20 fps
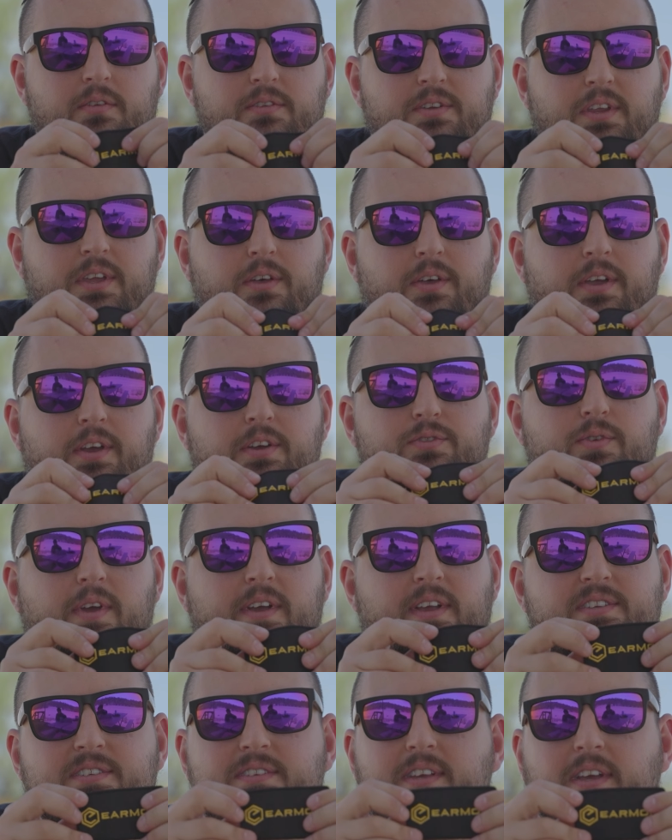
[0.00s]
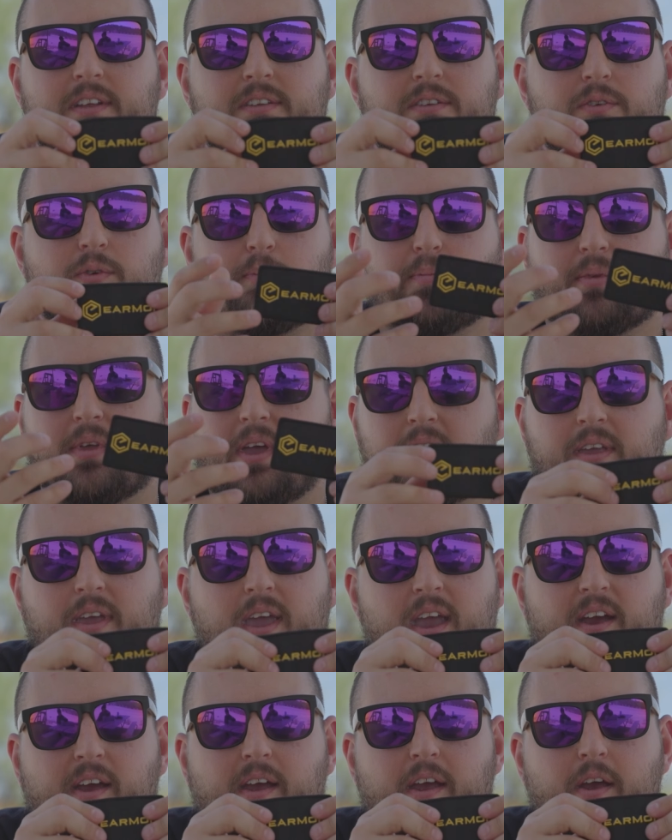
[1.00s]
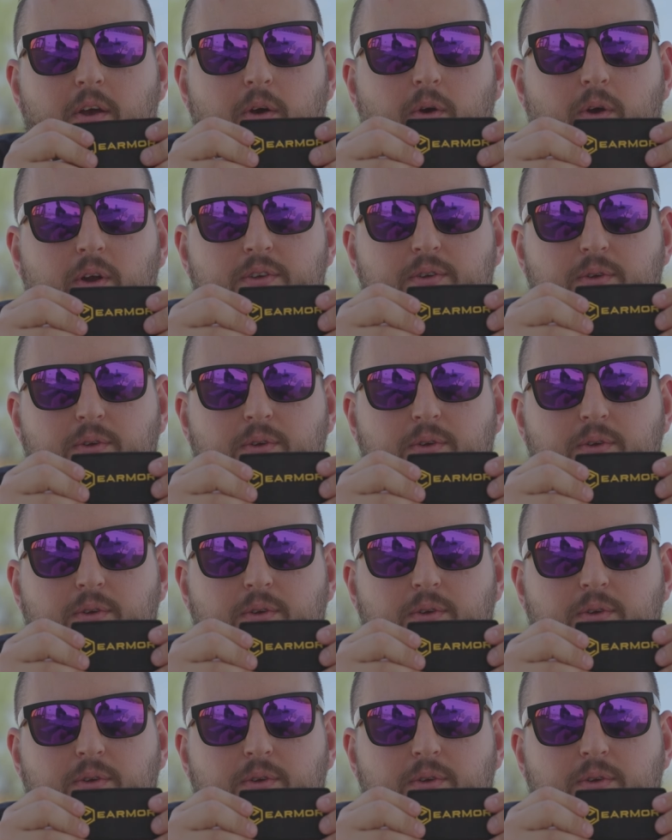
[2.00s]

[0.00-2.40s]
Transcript: deal here, so I could stick it to a plate carrier or